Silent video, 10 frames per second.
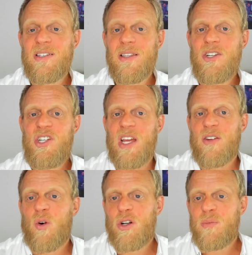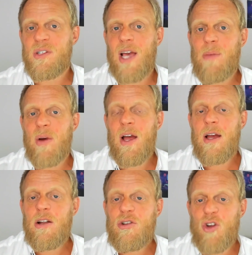is legit. QuantumScape
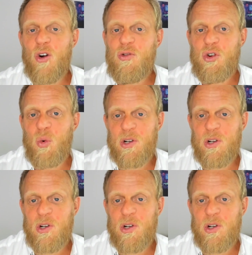don't do